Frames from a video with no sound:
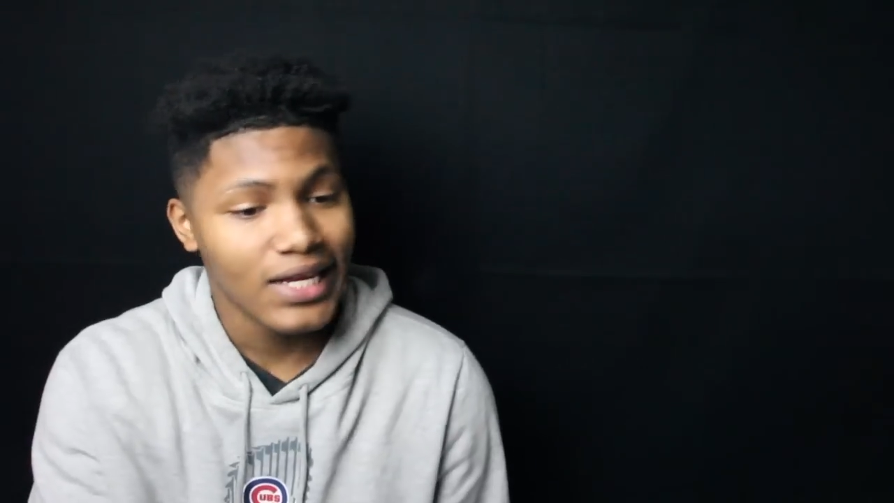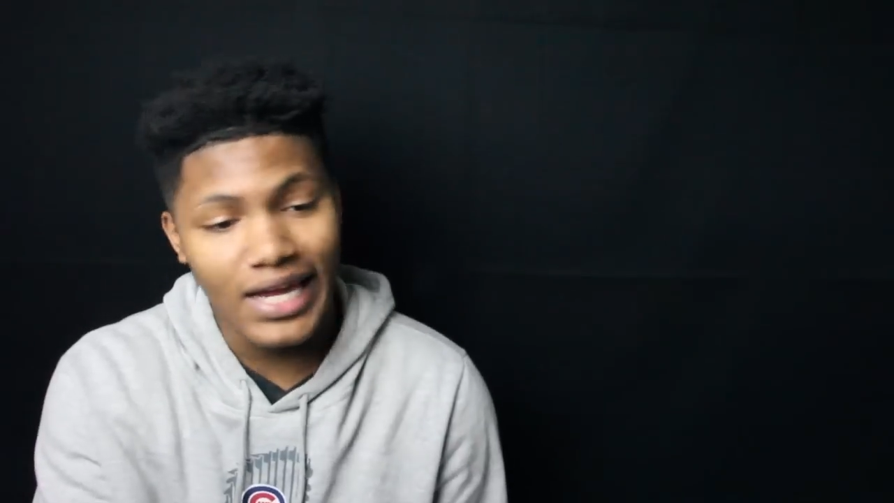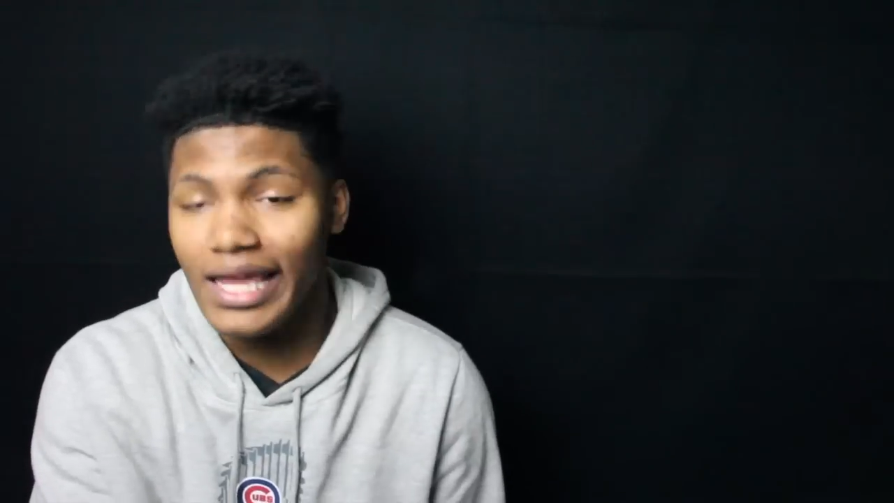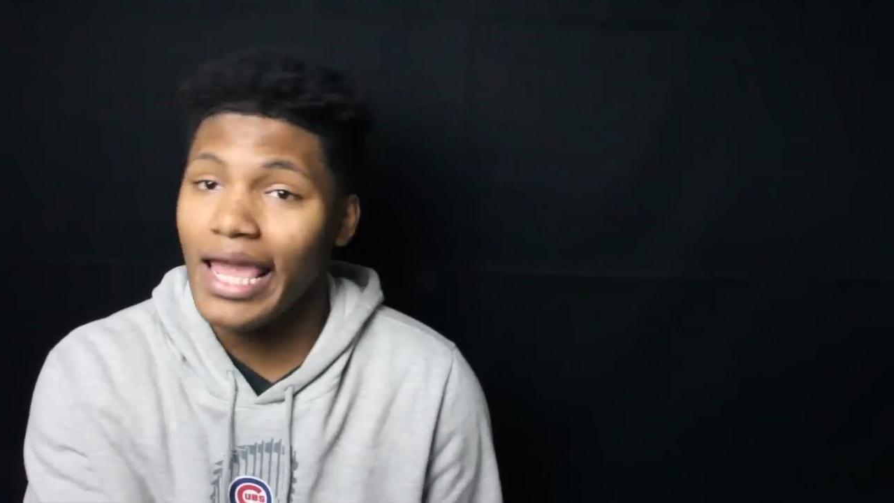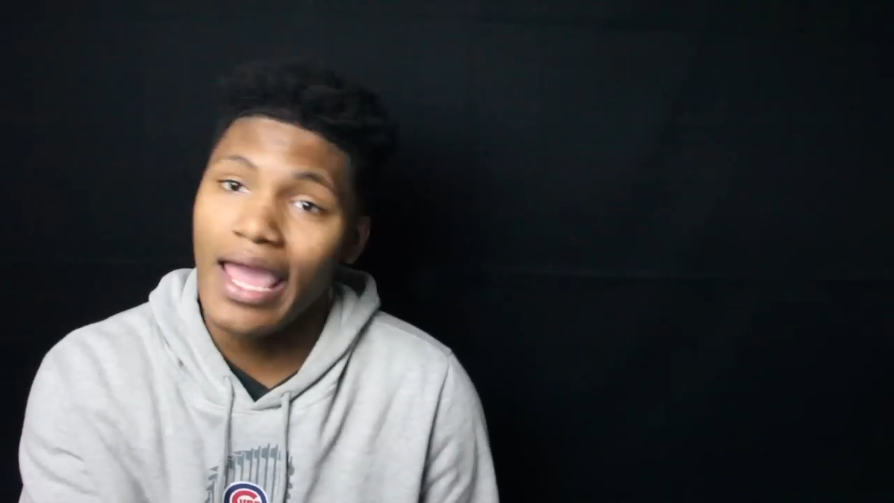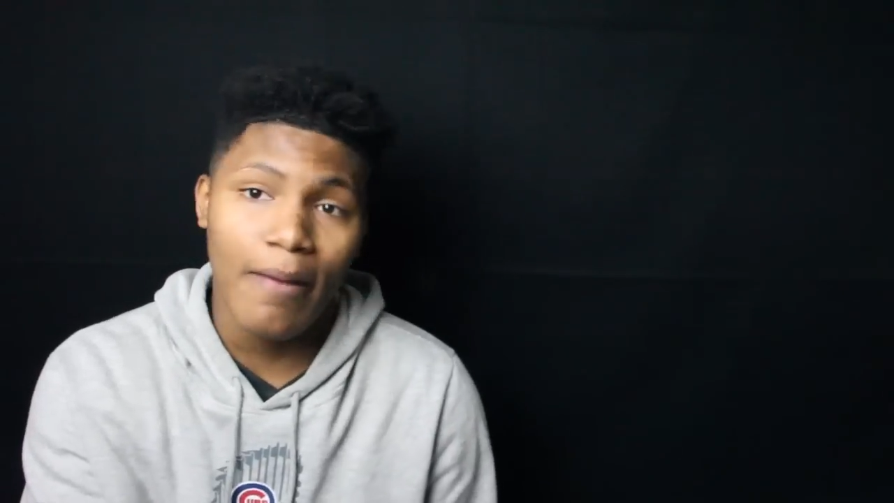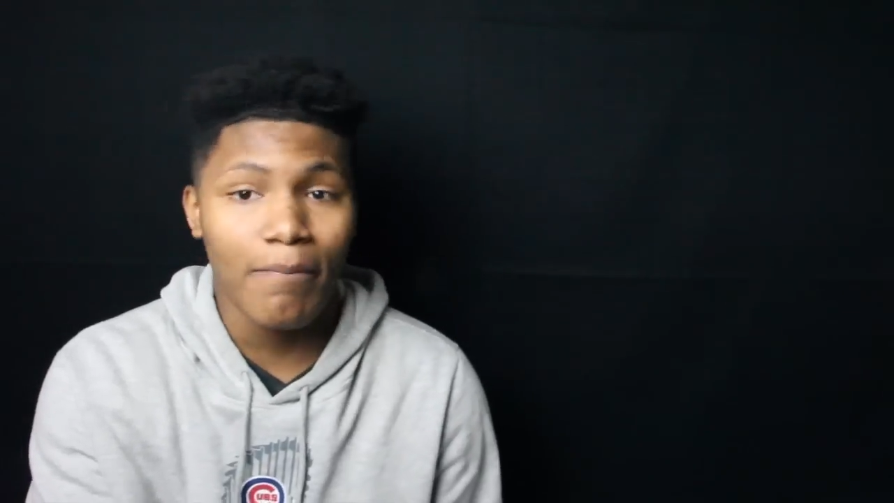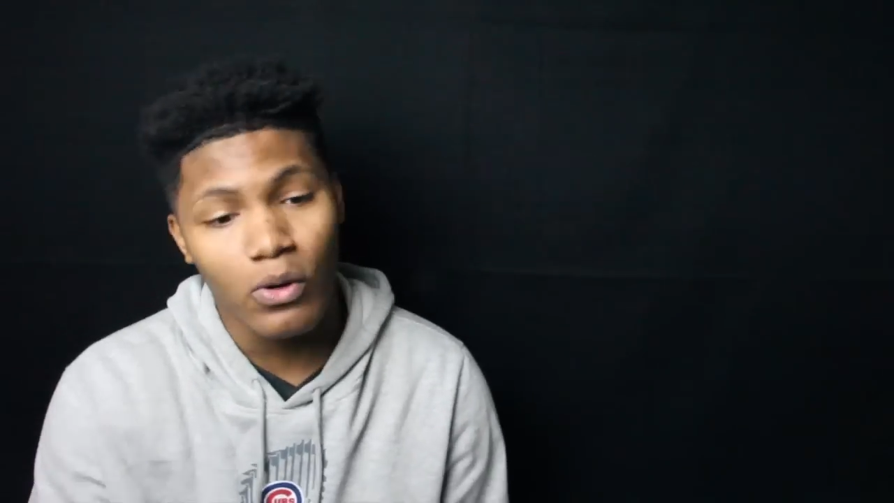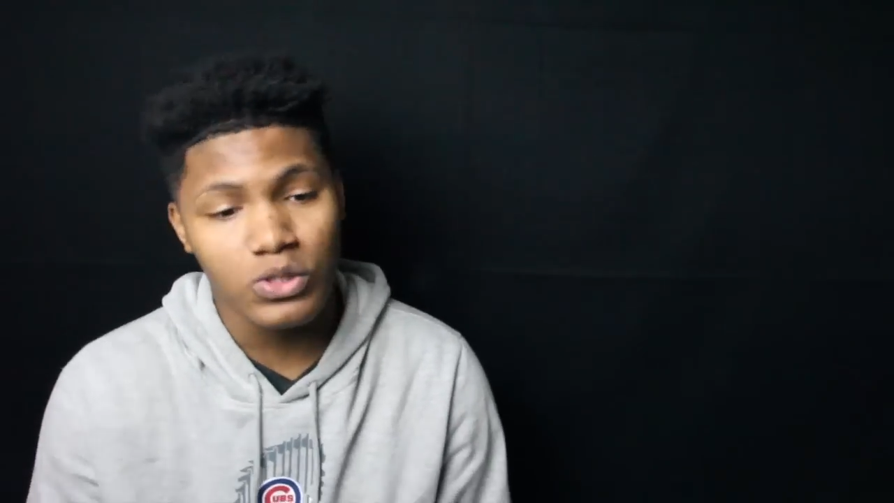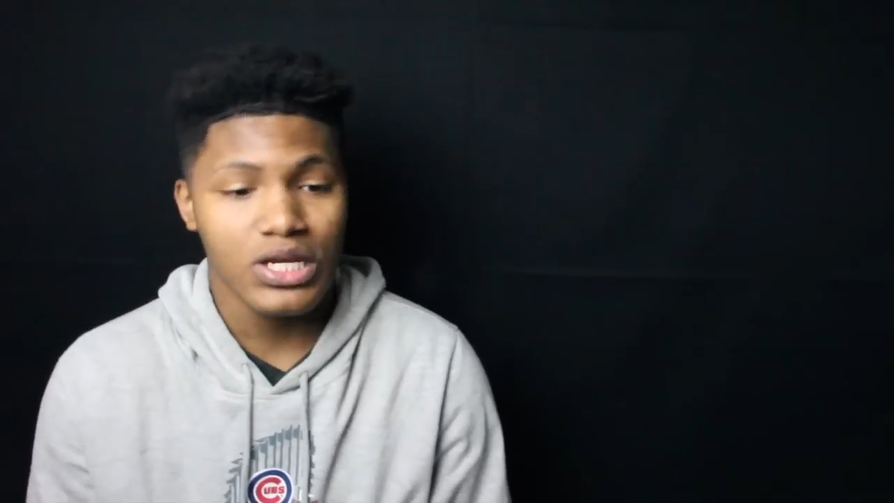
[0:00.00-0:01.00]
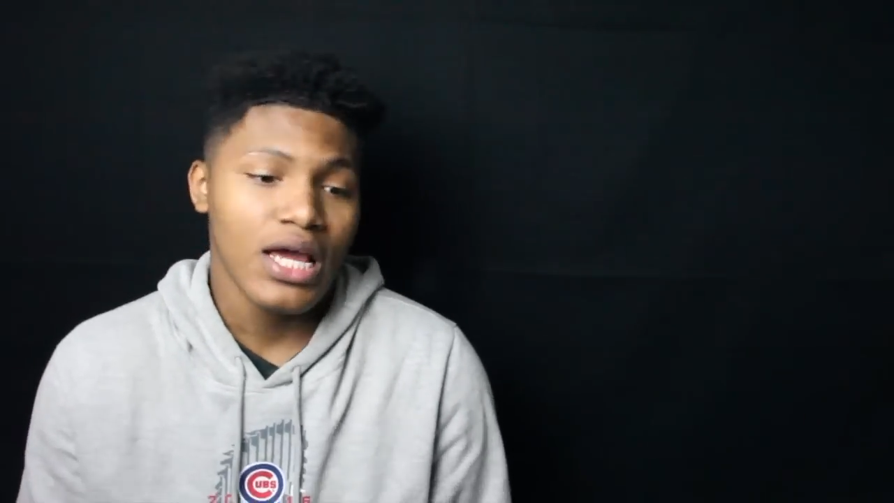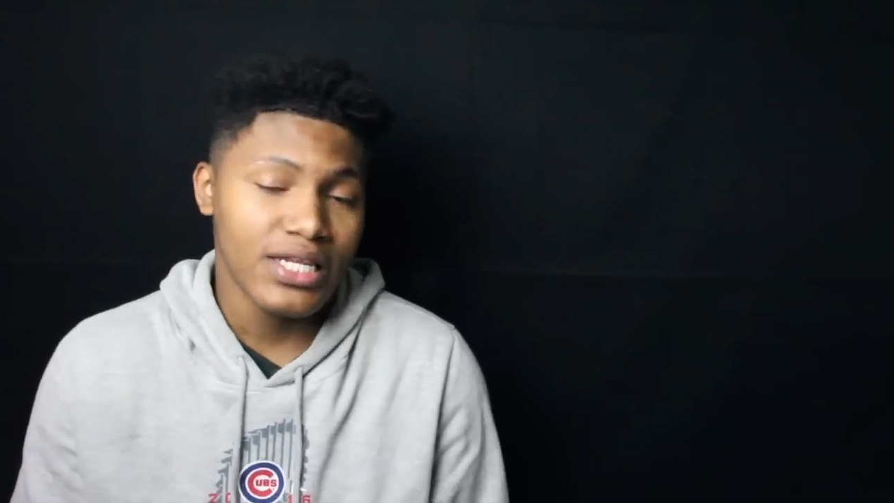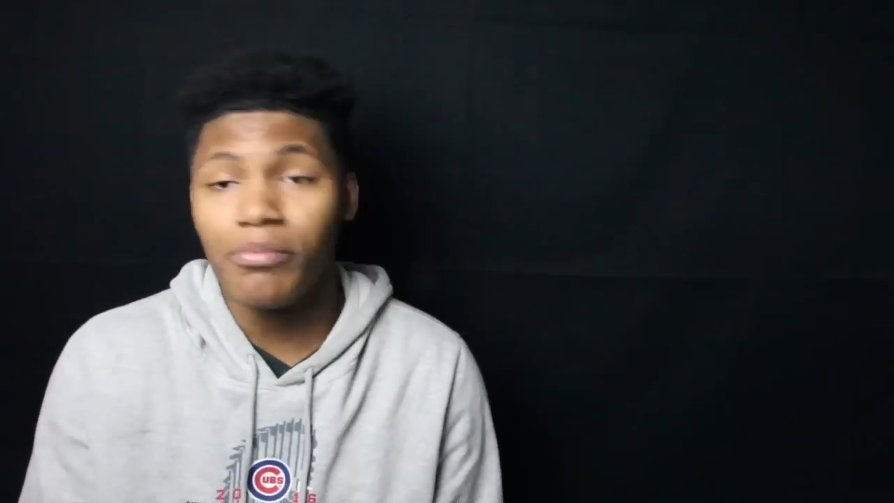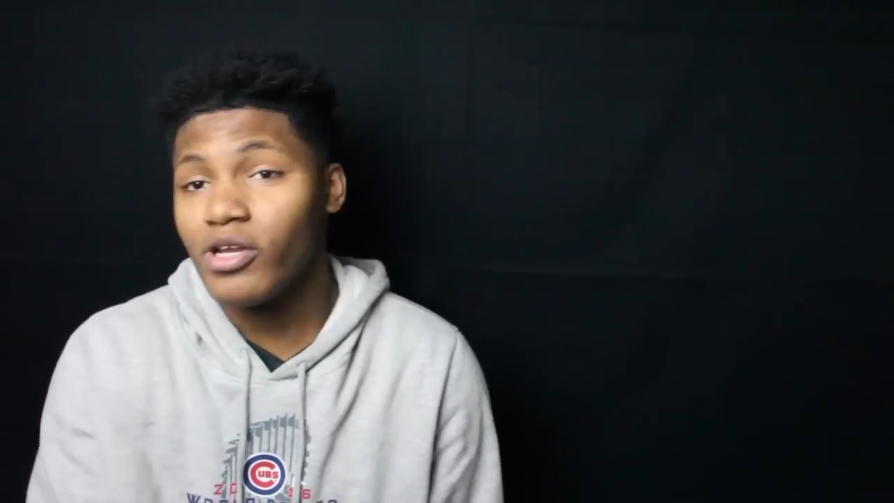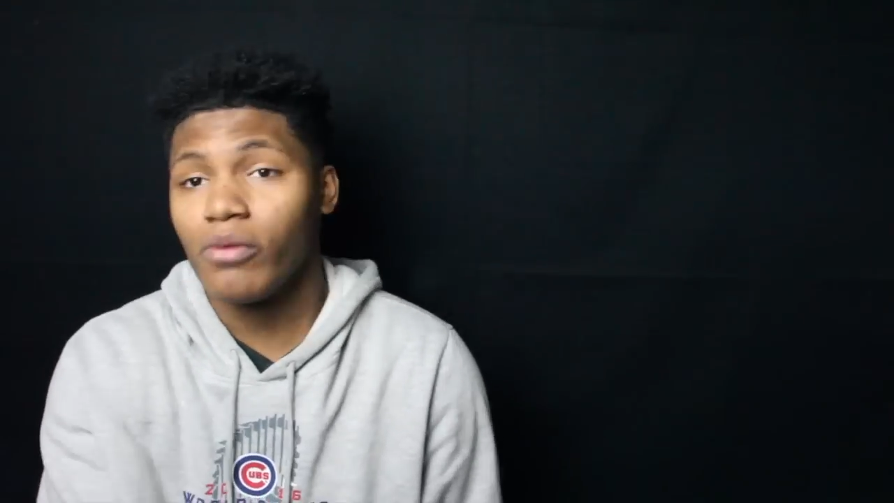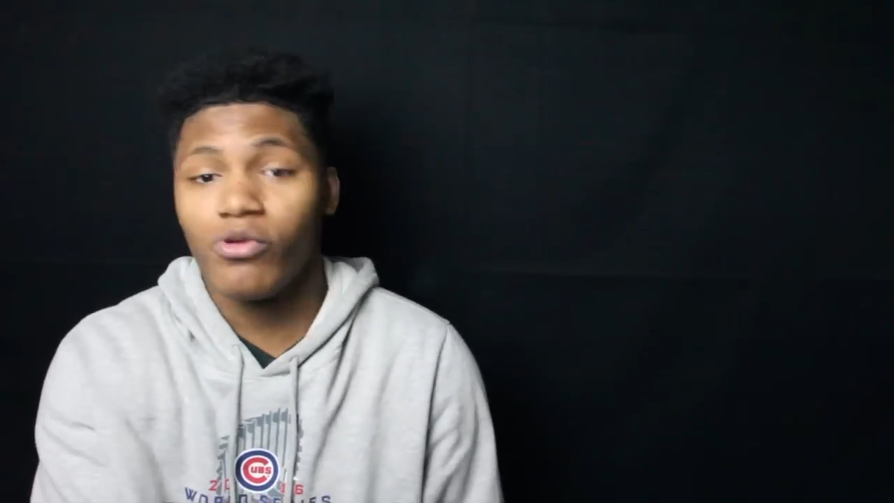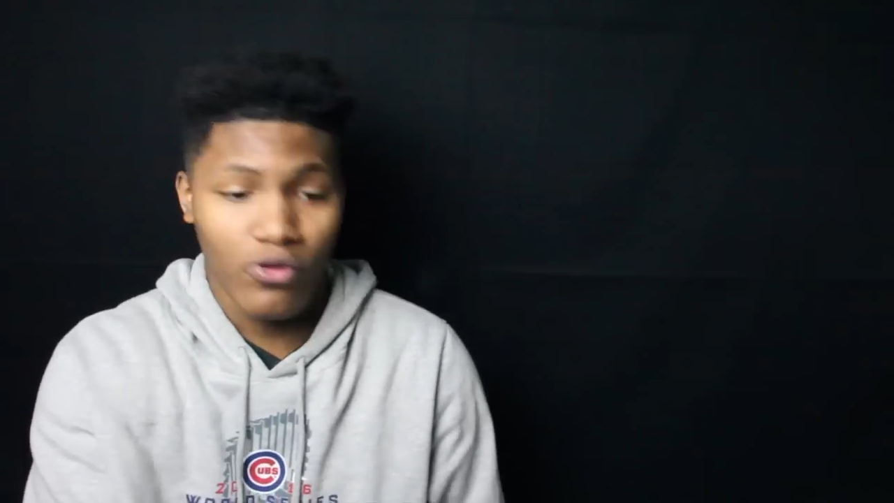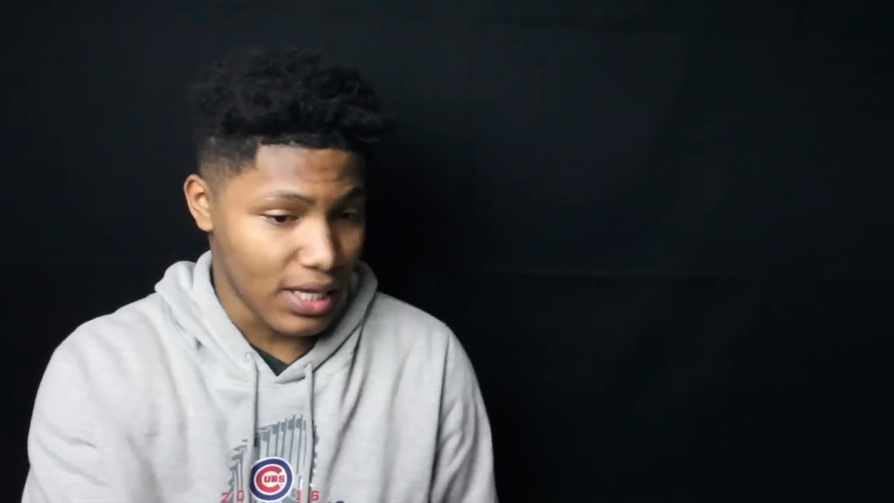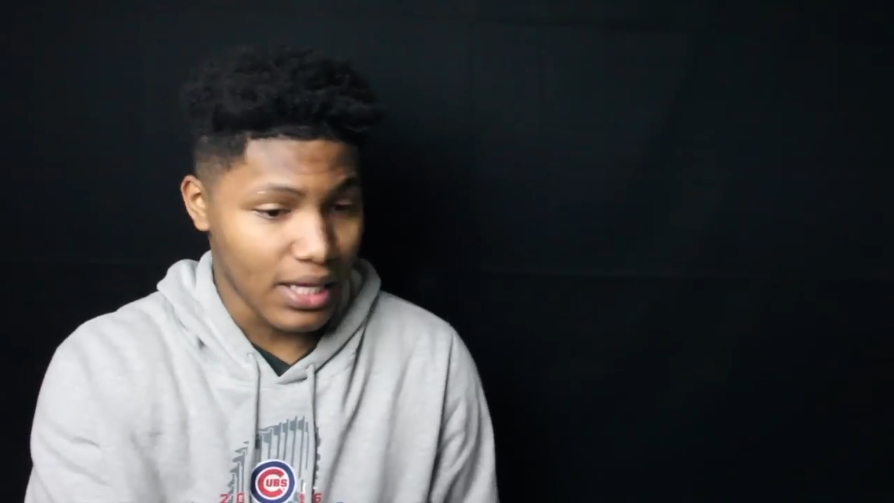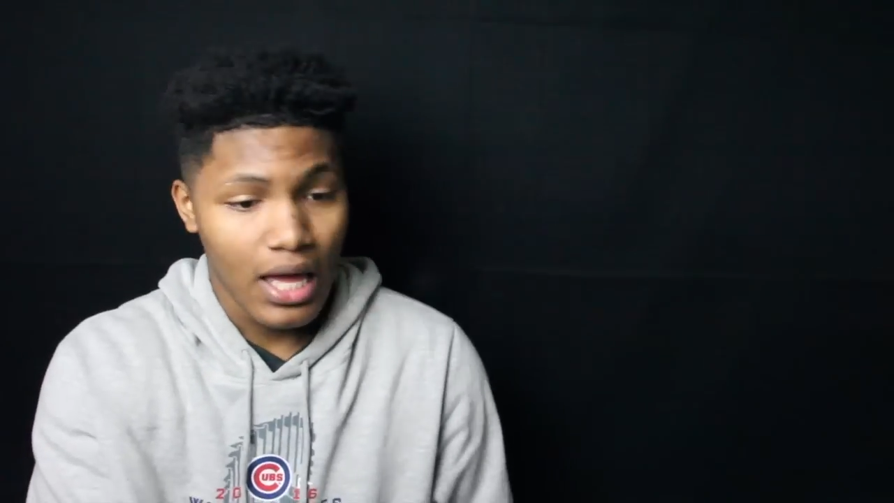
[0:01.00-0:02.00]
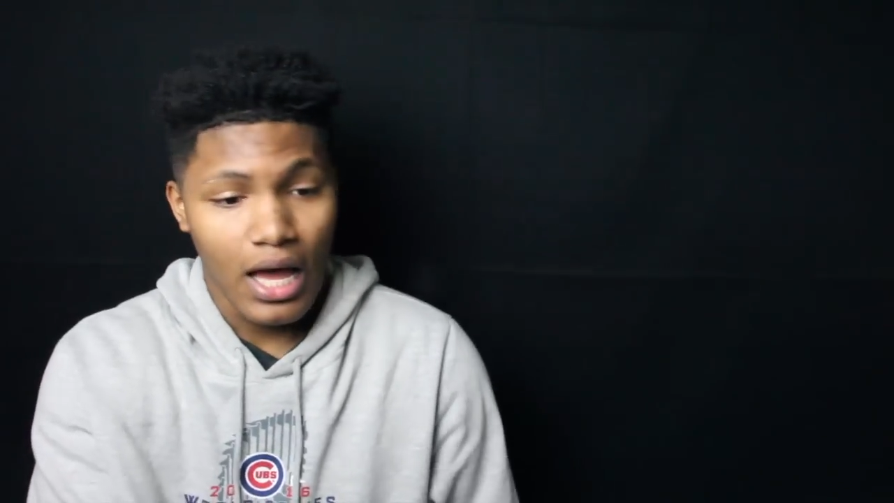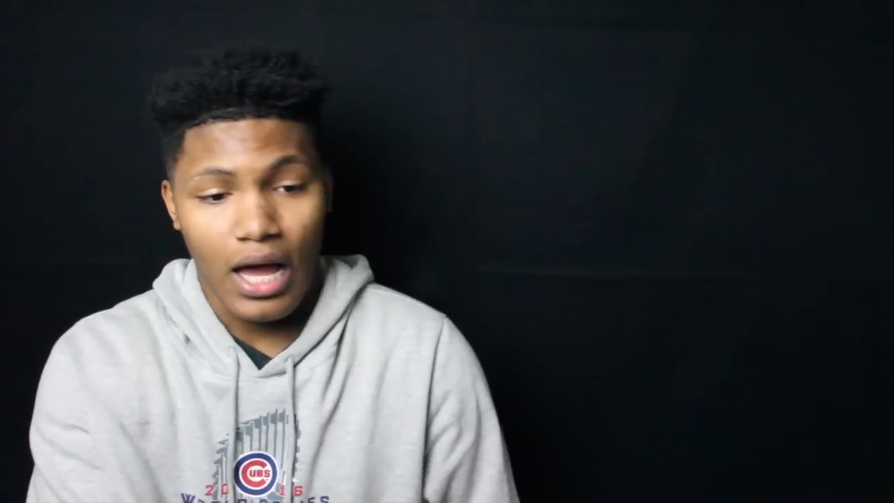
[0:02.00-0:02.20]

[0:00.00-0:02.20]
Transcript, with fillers: Dean Ambrose, WWE